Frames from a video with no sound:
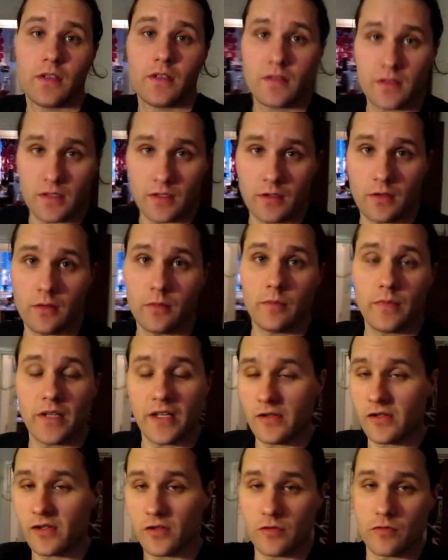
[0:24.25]
So
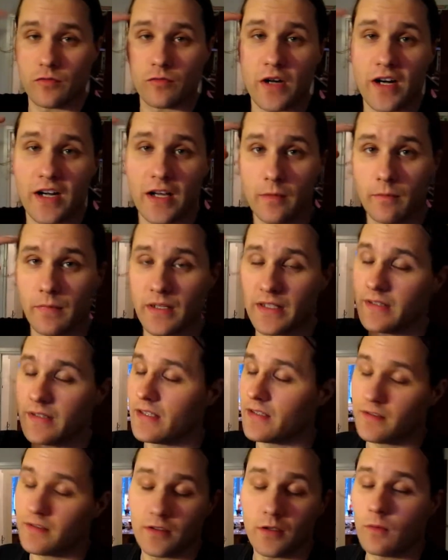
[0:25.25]
engine's running, but
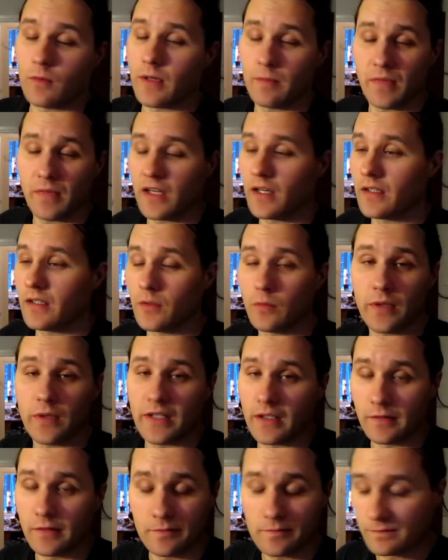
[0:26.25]
there's no one behind the
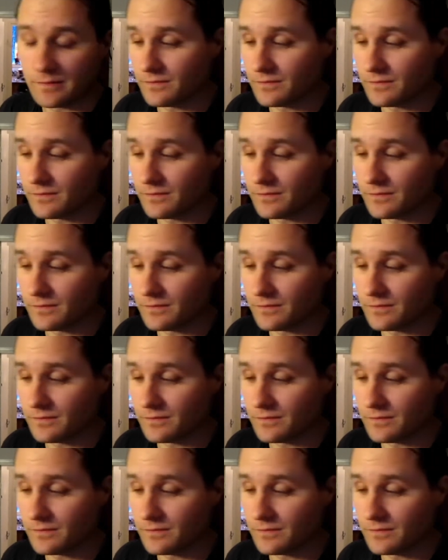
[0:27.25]
wheel.